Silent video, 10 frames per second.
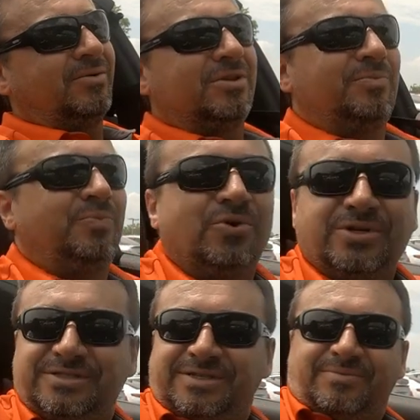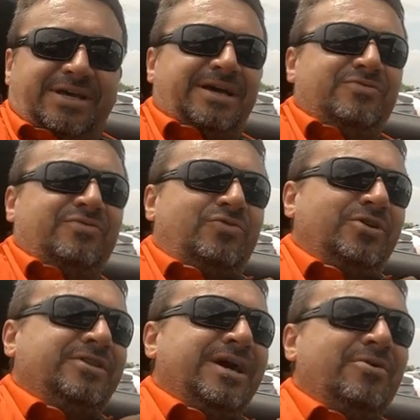want to point something out for
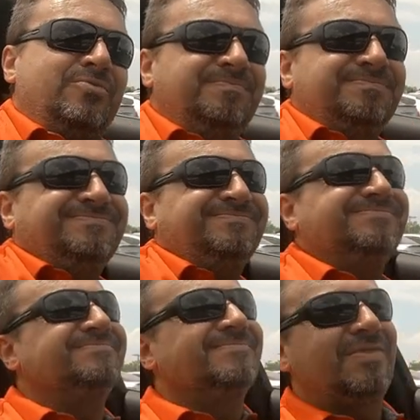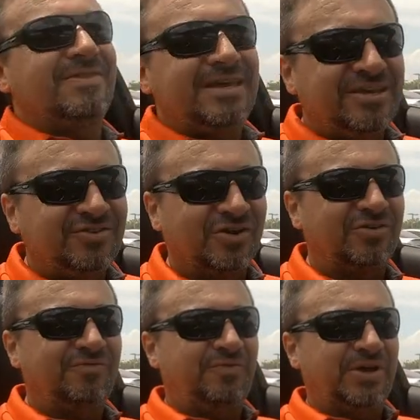you. Now, these
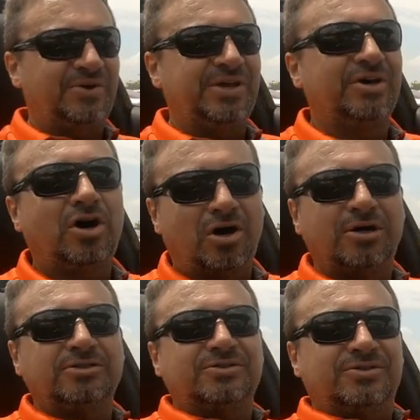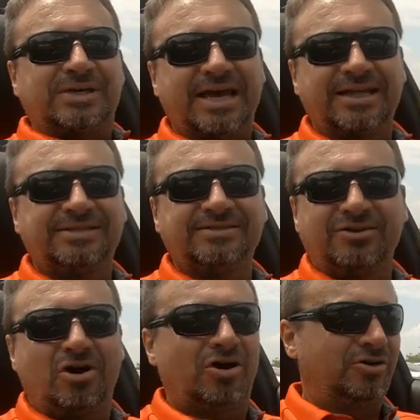are very hard to get
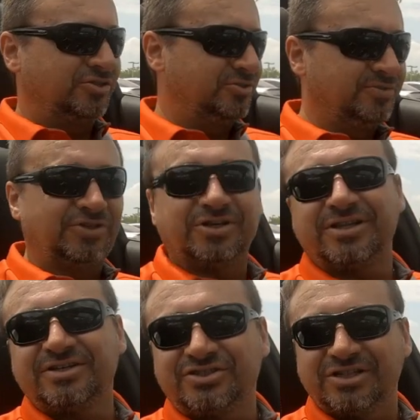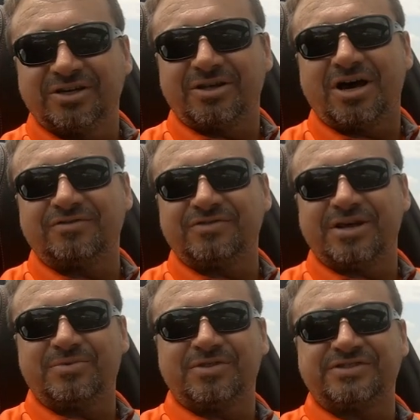cars. So you're going to see a lot of
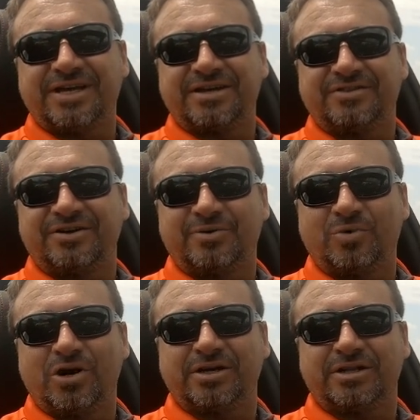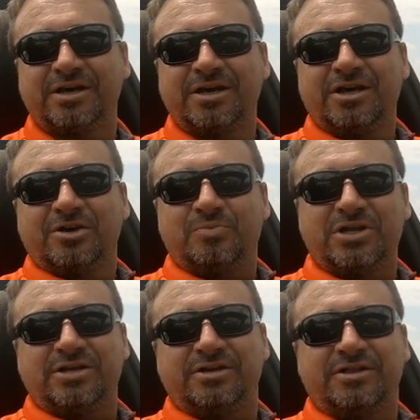them in the secondary market,
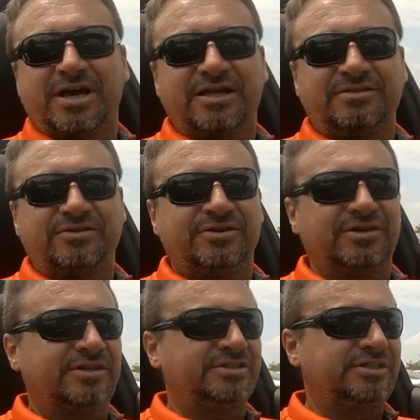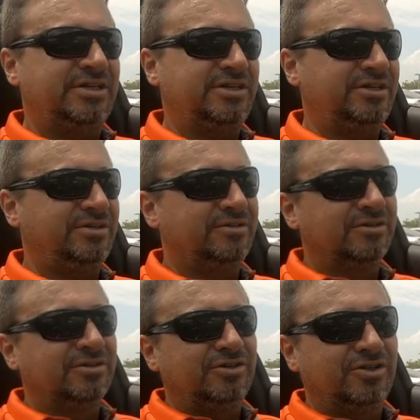meaning that you're going to see,
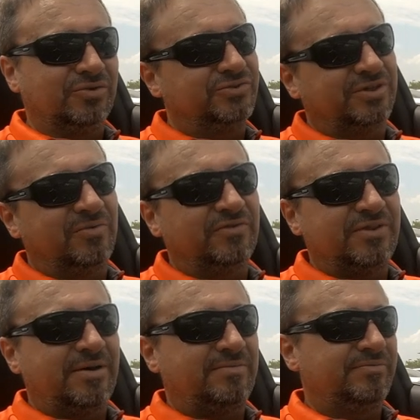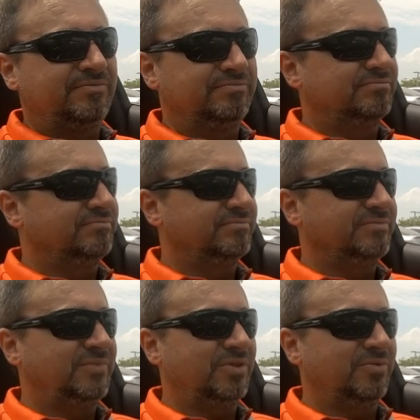you know, some of them,
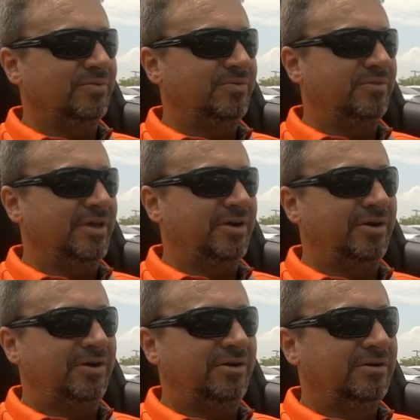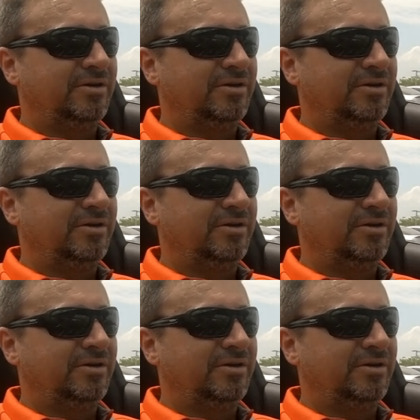you know, that are